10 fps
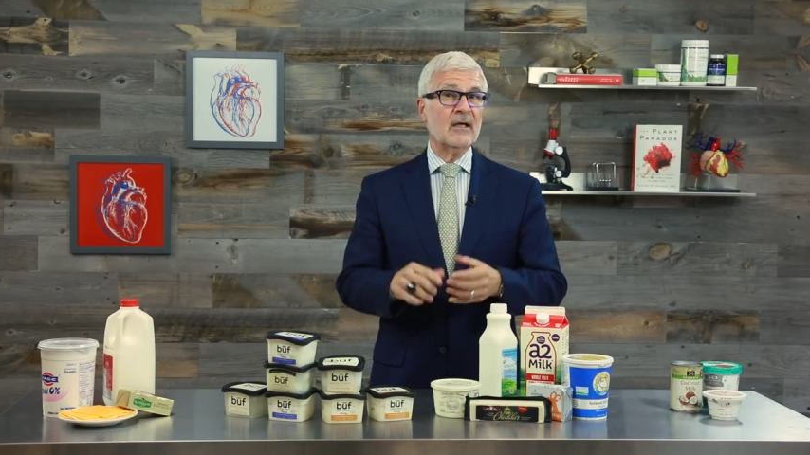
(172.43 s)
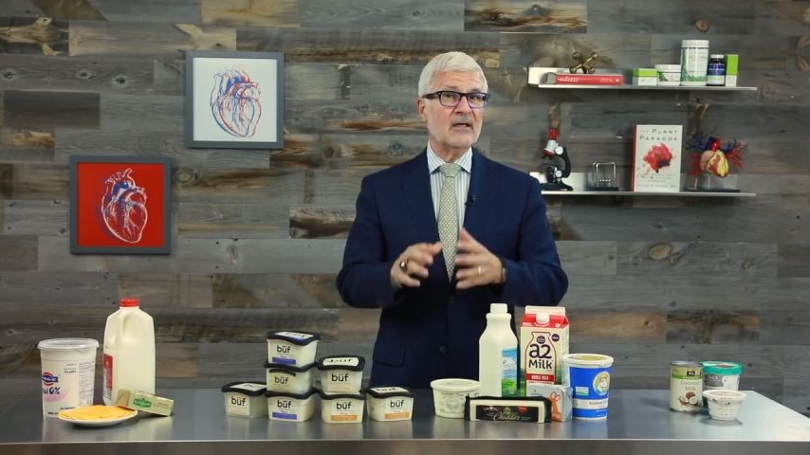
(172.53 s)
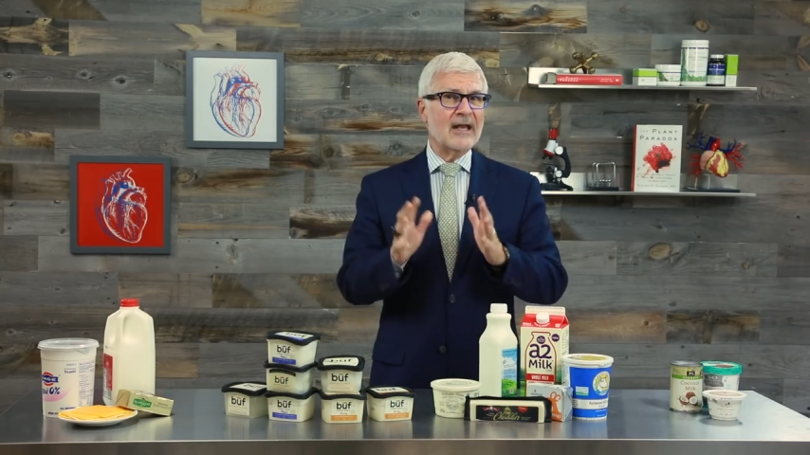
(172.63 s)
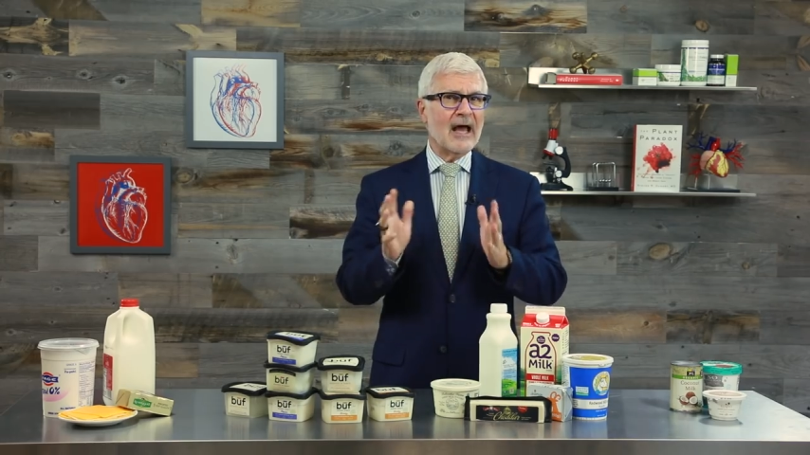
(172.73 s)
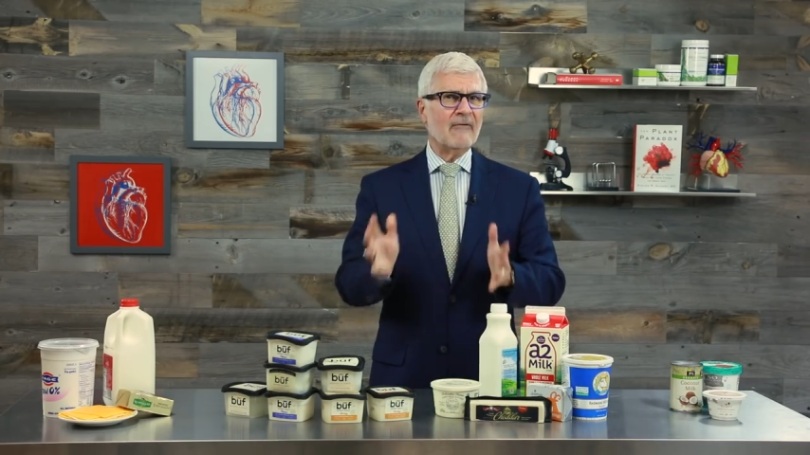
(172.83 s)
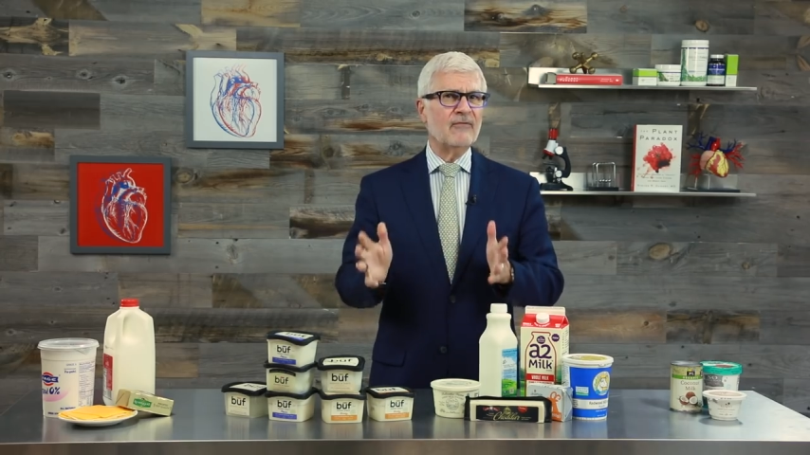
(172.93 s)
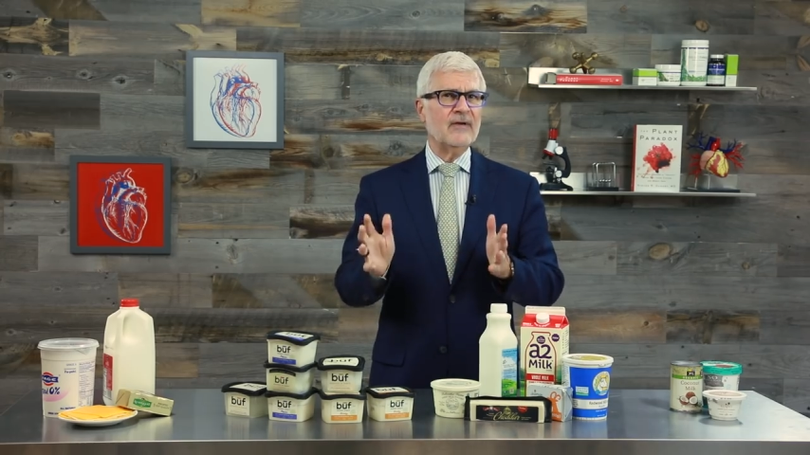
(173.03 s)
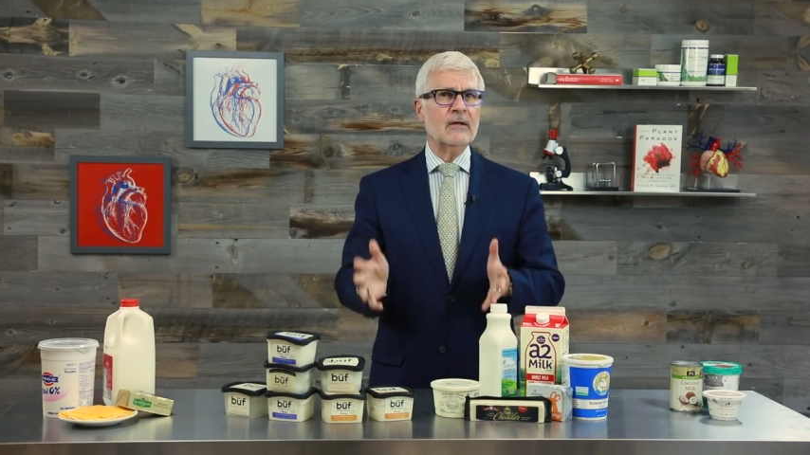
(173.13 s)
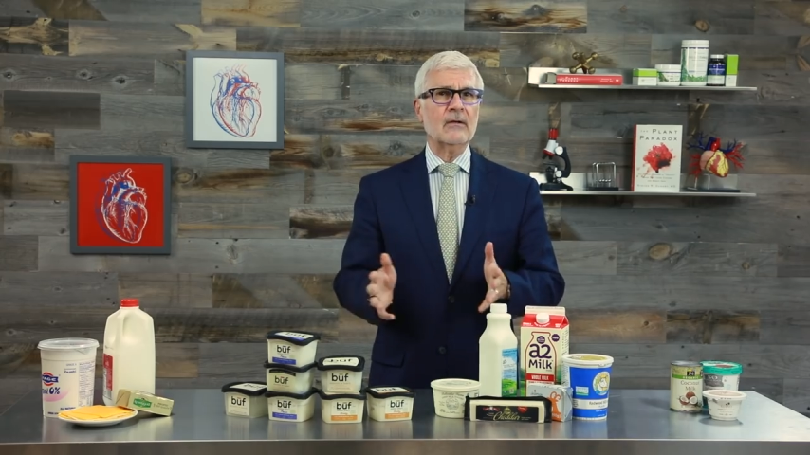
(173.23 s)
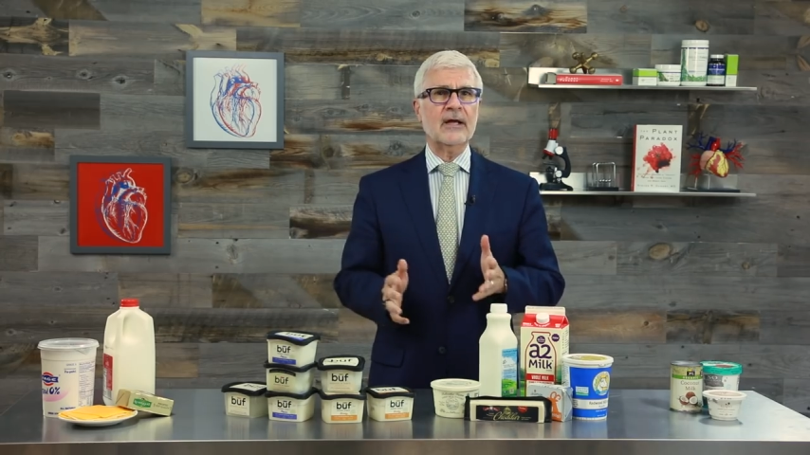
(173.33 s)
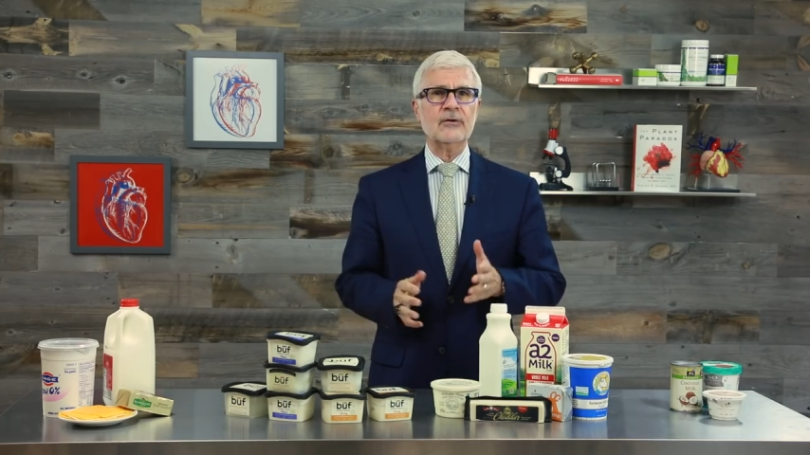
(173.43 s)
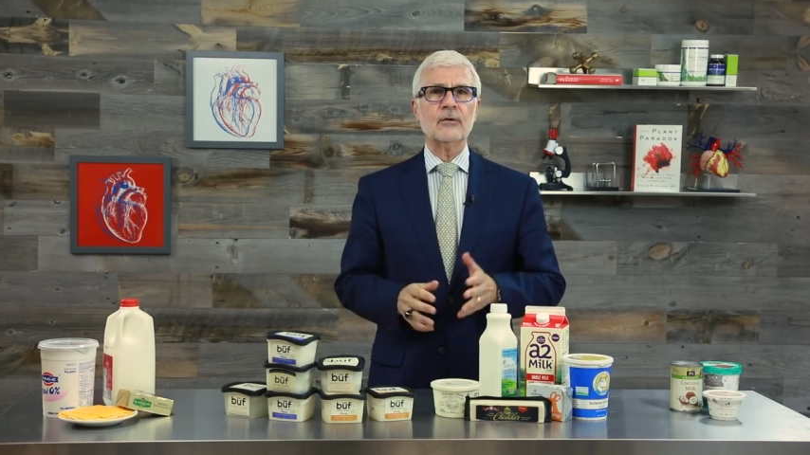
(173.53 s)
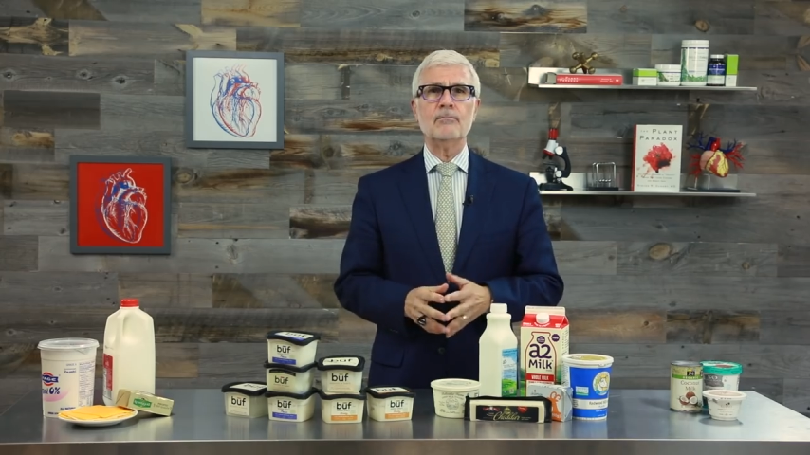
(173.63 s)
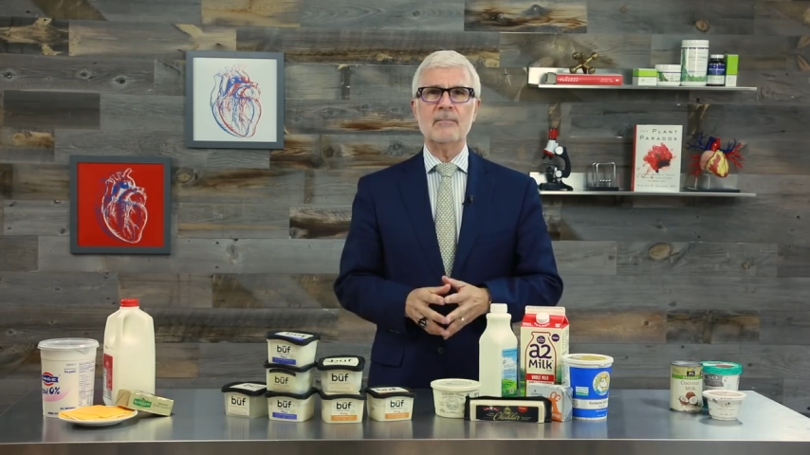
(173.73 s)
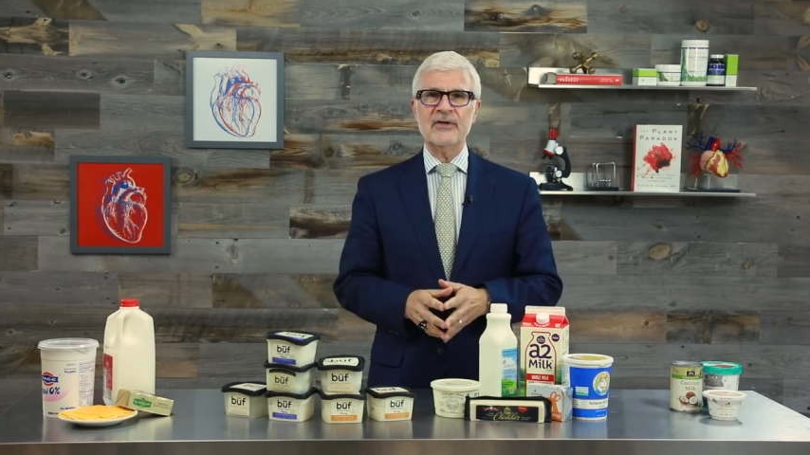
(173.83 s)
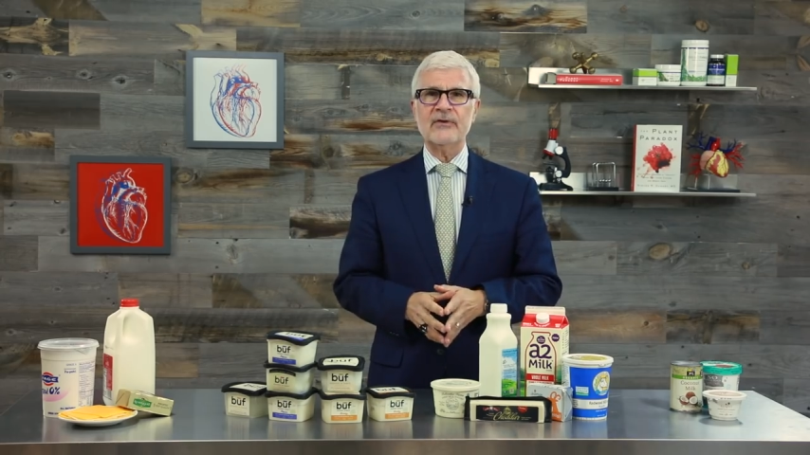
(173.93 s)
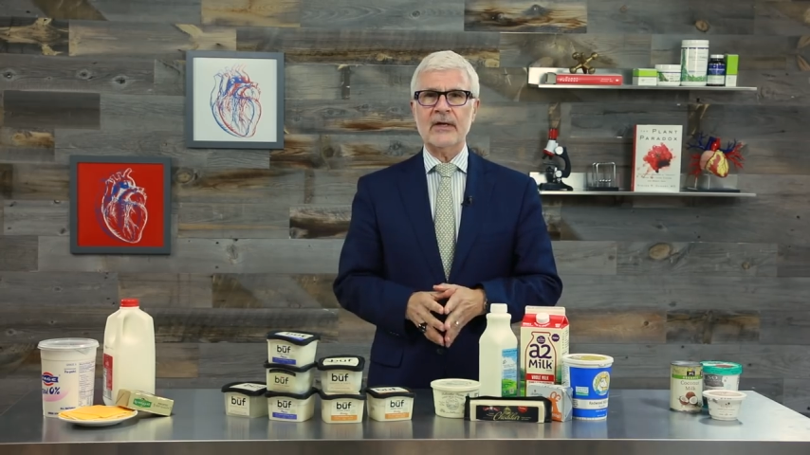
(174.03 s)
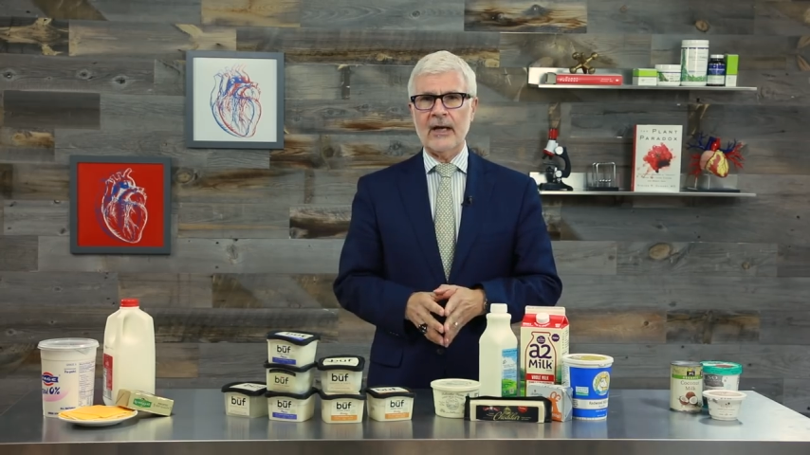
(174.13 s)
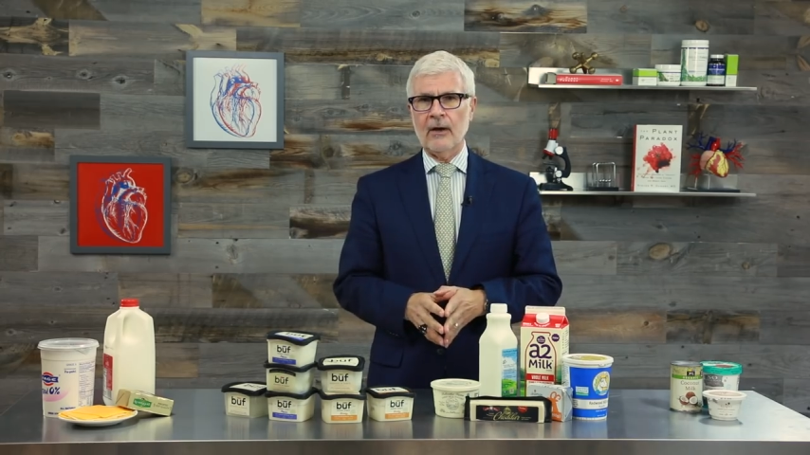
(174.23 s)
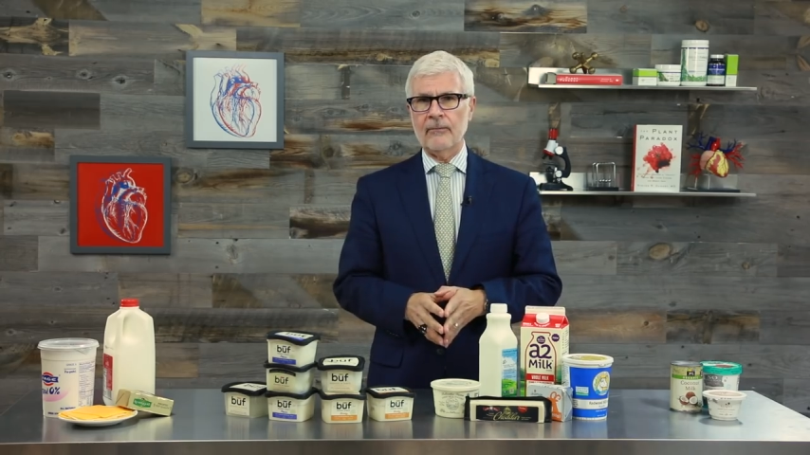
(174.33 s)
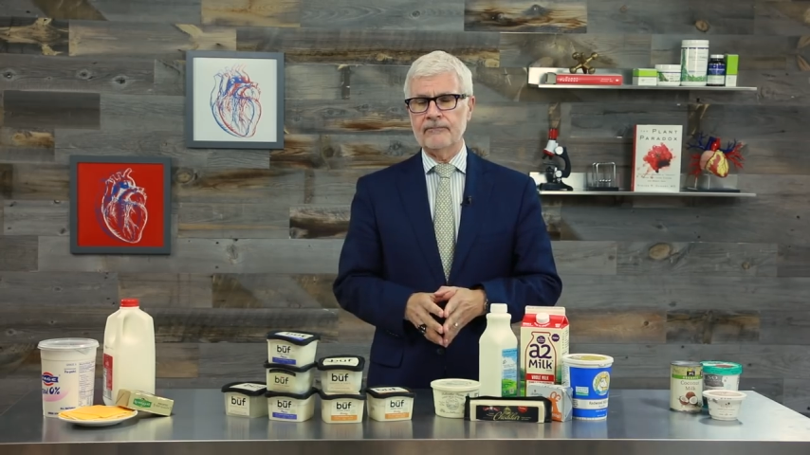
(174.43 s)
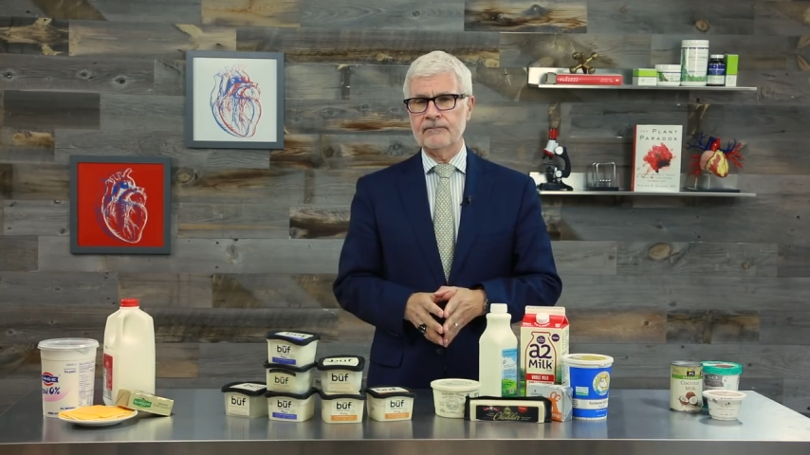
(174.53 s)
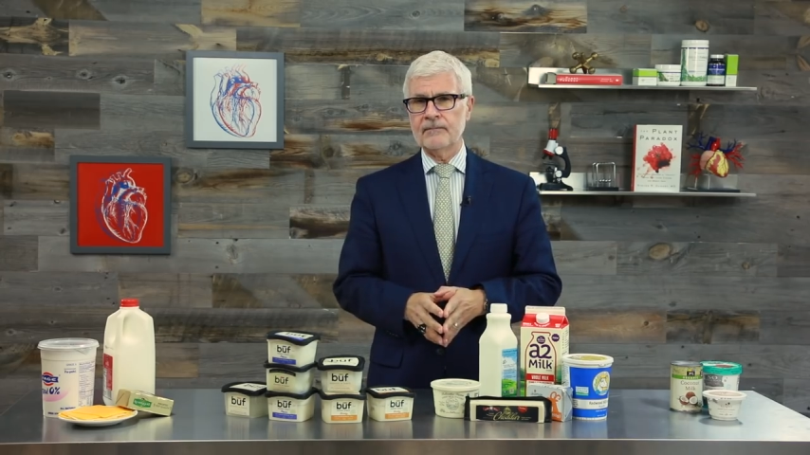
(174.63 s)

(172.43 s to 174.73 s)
and not feel like you're missing out.